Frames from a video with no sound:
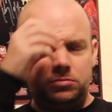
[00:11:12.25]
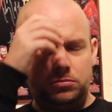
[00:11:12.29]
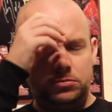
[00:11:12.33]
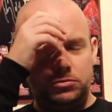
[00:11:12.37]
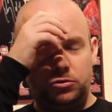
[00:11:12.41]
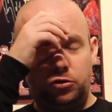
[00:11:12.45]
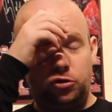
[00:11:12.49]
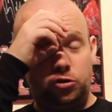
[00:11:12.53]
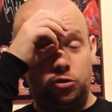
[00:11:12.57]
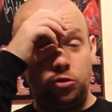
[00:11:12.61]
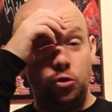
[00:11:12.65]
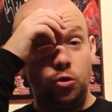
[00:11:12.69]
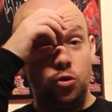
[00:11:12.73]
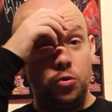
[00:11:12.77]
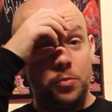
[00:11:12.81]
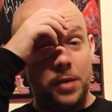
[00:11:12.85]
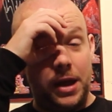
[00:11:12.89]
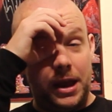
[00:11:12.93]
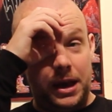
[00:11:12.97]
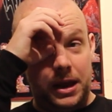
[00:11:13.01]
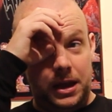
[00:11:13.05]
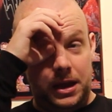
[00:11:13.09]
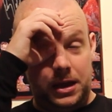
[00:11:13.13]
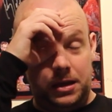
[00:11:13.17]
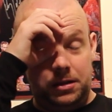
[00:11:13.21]
so
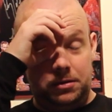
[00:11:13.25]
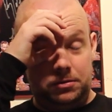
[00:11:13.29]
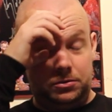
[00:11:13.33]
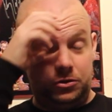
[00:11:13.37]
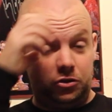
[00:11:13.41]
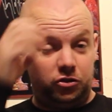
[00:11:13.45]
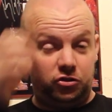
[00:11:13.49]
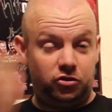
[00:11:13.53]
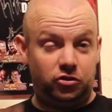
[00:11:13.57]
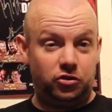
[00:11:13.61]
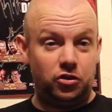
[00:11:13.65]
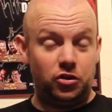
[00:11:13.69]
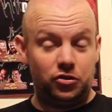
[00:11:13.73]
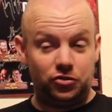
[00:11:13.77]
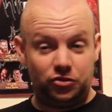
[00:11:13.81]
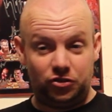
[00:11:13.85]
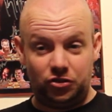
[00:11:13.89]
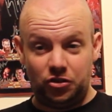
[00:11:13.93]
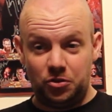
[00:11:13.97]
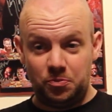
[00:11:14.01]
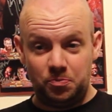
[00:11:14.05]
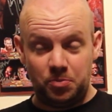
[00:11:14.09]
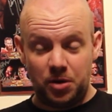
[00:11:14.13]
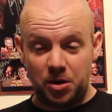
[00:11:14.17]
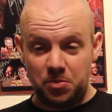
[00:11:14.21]
many
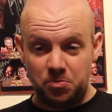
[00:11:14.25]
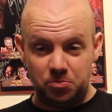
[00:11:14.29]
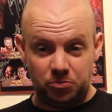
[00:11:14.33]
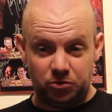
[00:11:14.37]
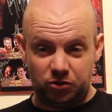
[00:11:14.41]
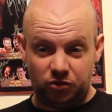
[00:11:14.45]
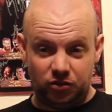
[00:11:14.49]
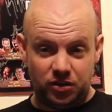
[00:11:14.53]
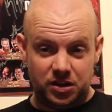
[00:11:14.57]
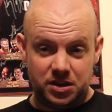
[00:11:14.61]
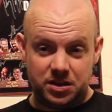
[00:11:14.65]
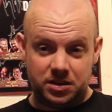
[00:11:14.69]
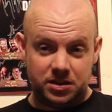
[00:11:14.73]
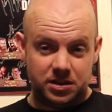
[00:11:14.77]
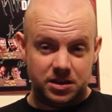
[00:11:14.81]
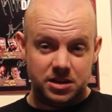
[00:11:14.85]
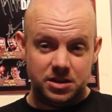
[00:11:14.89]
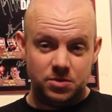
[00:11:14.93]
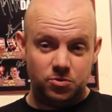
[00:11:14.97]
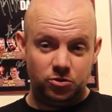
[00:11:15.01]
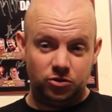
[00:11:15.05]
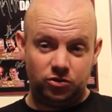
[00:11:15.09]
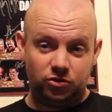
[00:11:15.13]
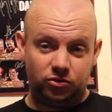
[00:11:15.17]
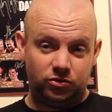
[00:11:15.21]
disgusting bumps, like he
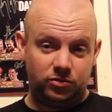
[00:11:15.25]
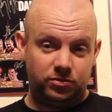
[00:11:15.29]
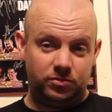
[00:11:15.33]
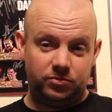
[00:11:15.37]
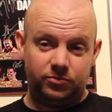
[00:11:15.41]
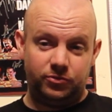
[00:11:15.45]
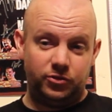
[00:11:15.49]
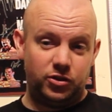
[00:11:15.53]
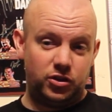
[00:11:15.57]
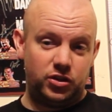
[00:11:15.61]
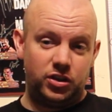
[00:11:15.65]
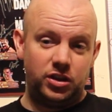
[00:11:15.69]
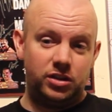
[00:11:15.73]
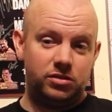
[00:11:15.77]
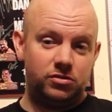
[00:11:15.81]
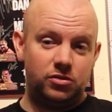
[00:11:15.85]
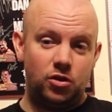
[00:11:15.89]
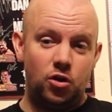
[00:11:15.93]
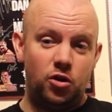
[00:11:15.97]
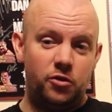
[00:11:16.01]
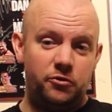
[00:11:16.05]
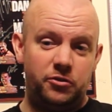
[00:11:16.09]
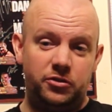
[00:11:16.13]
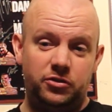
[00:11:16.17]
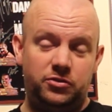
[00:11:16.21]
was fucking
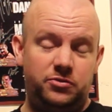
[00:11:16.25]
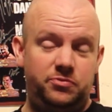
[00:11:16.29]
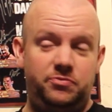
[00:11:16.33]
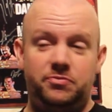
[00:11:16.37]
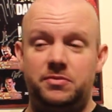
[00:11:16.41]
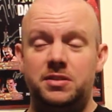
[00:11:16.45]
off his,